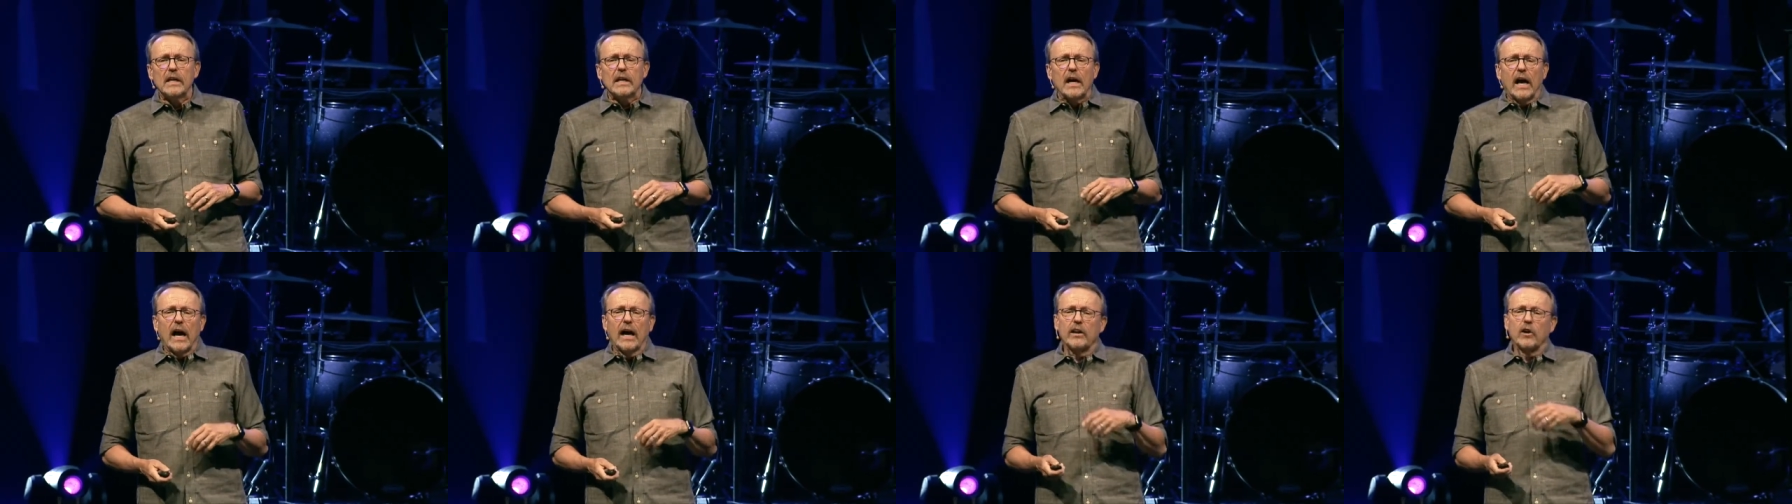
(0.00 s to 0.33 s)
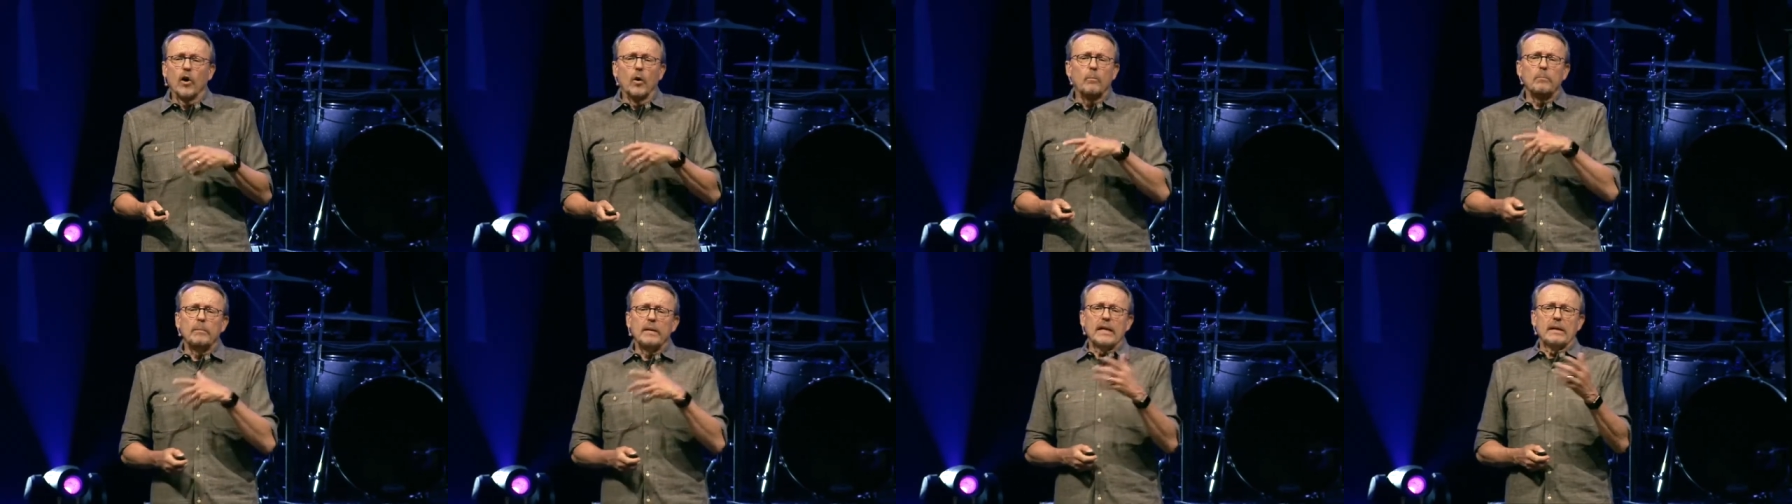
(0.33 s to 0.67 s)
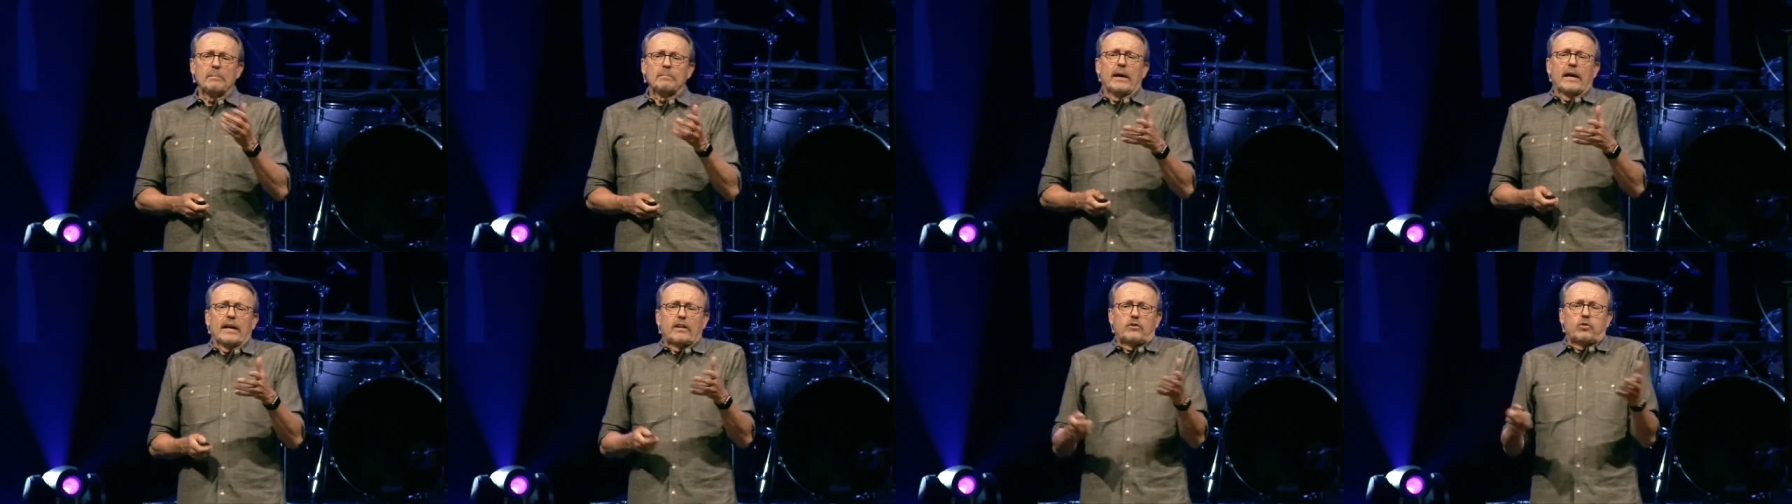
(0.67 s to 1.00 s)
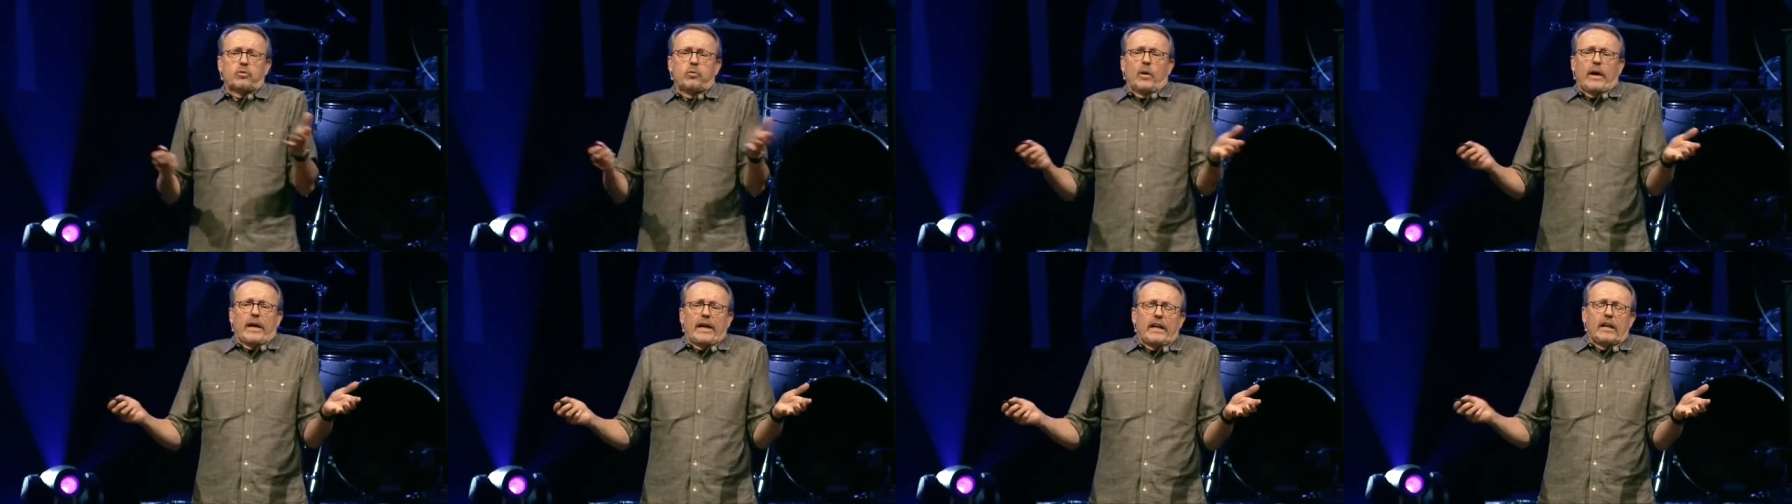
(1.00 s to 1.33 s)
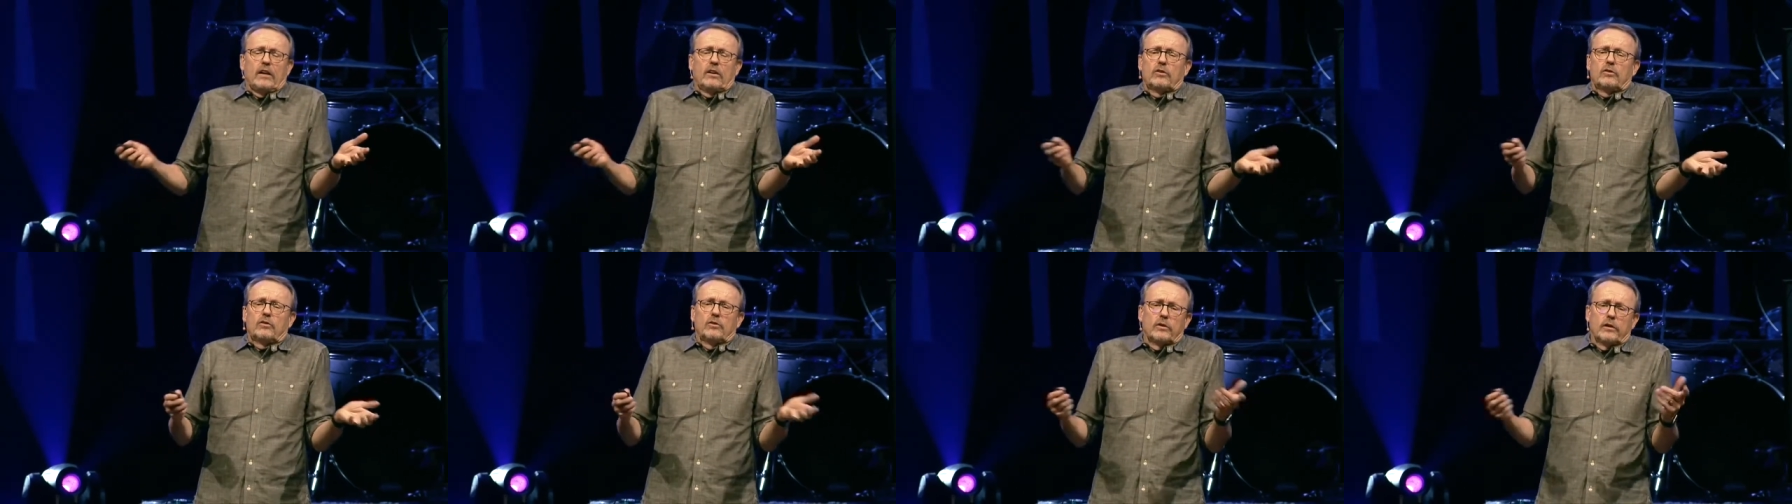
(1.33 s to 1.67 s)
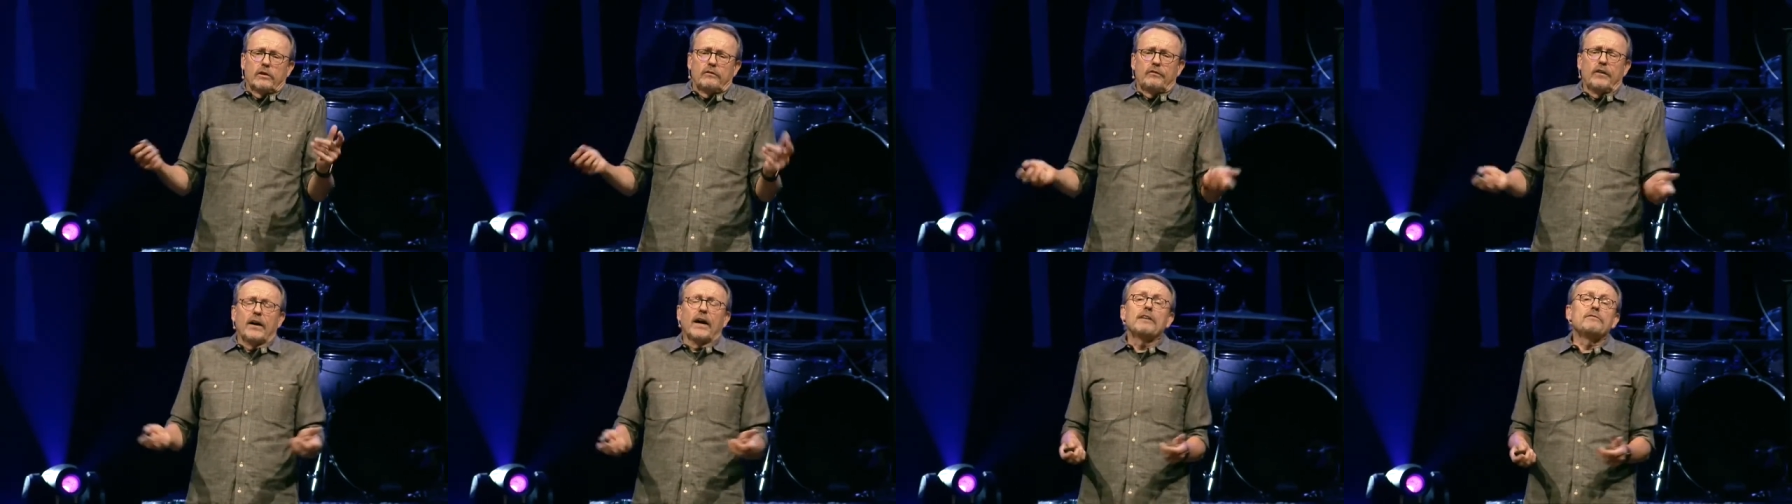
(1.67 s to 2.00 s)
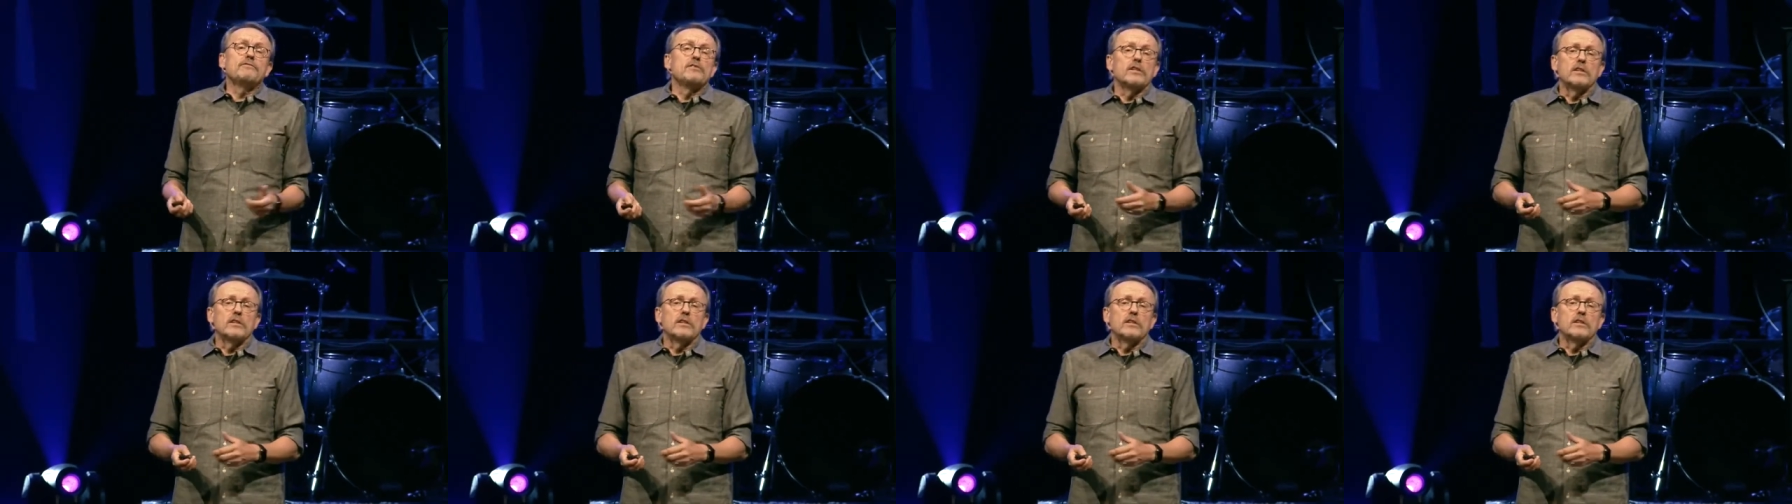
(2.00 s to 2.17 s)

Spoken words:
I don't mean by 20 to 35